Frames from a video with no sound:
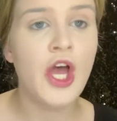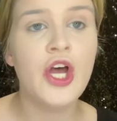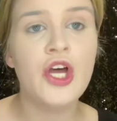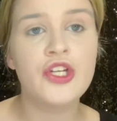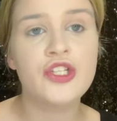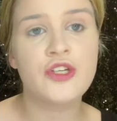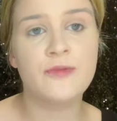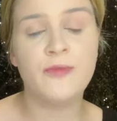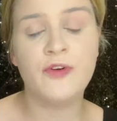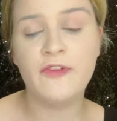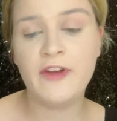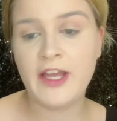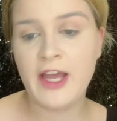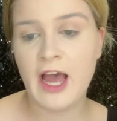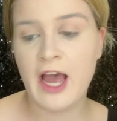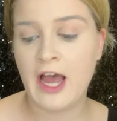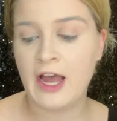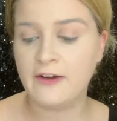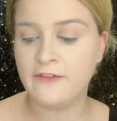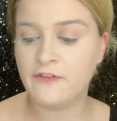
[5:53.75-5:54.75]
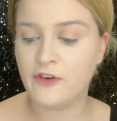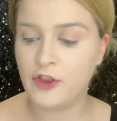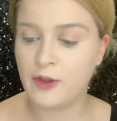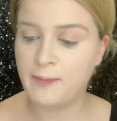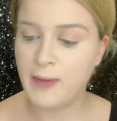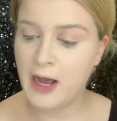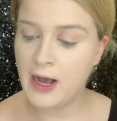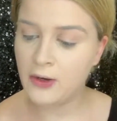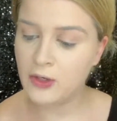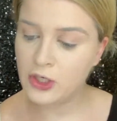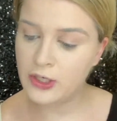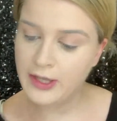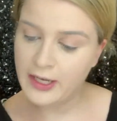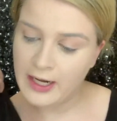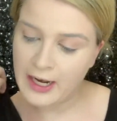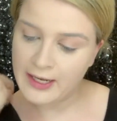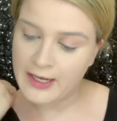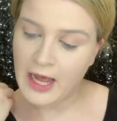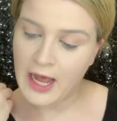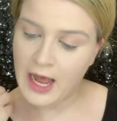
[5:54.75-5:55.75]
So moving on, for the powder
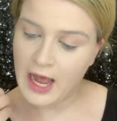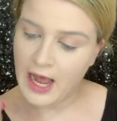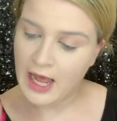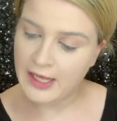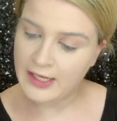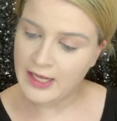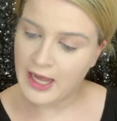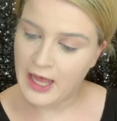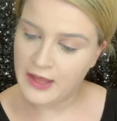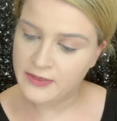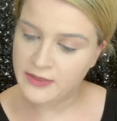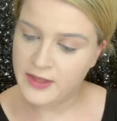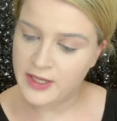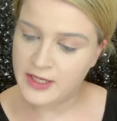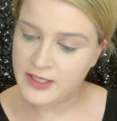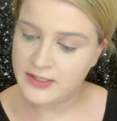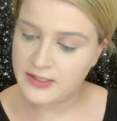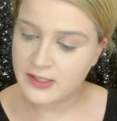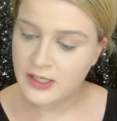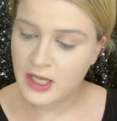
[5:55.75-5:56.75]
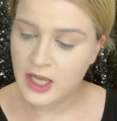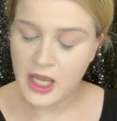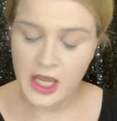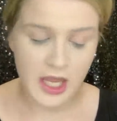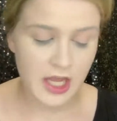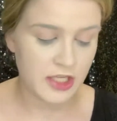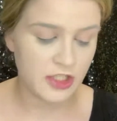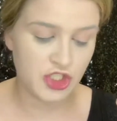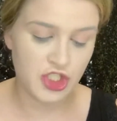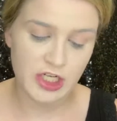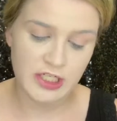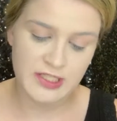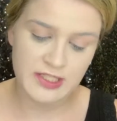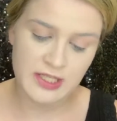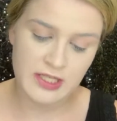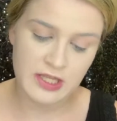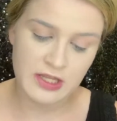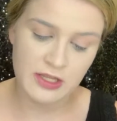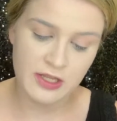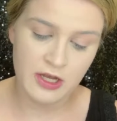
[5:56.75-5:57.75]
that I got this is just
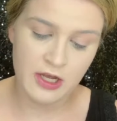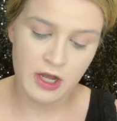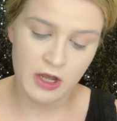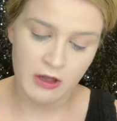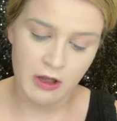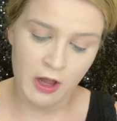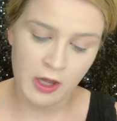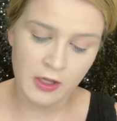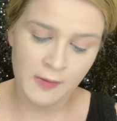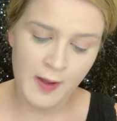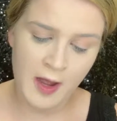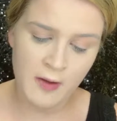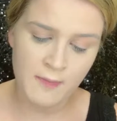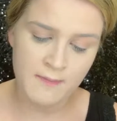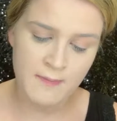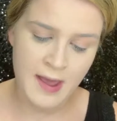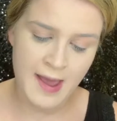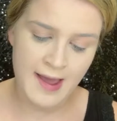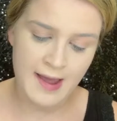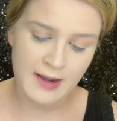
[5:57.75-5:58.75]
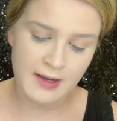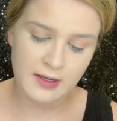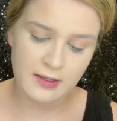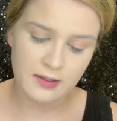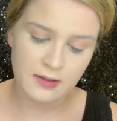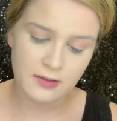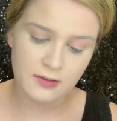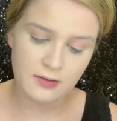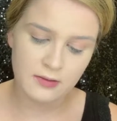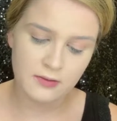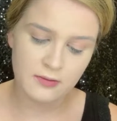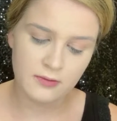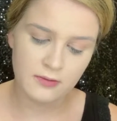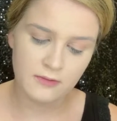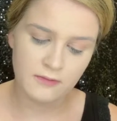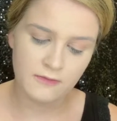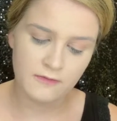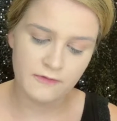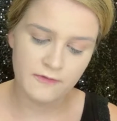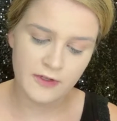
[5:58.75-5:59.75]
the All About MAC
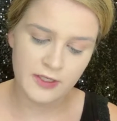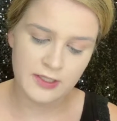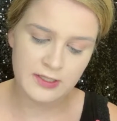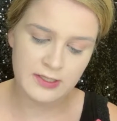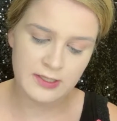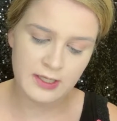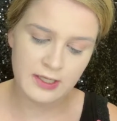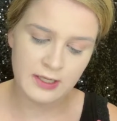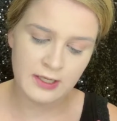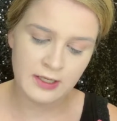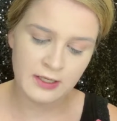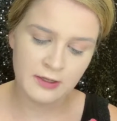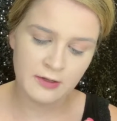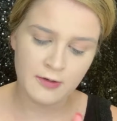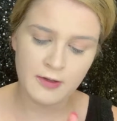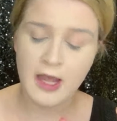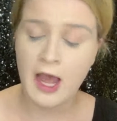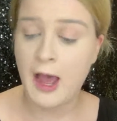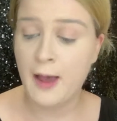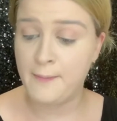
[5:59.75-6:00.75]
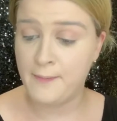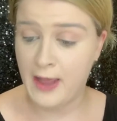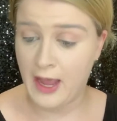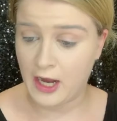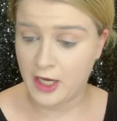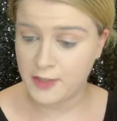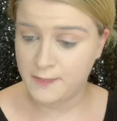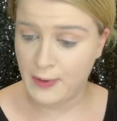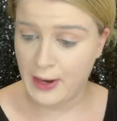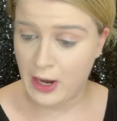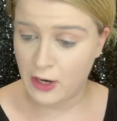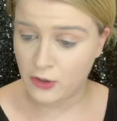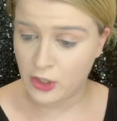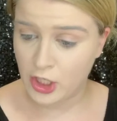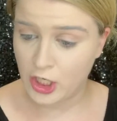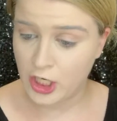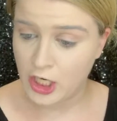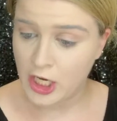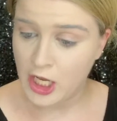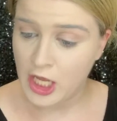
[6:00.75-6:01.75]
Fixing Compact
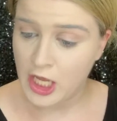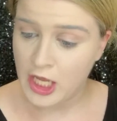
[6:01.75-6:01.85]
Powder.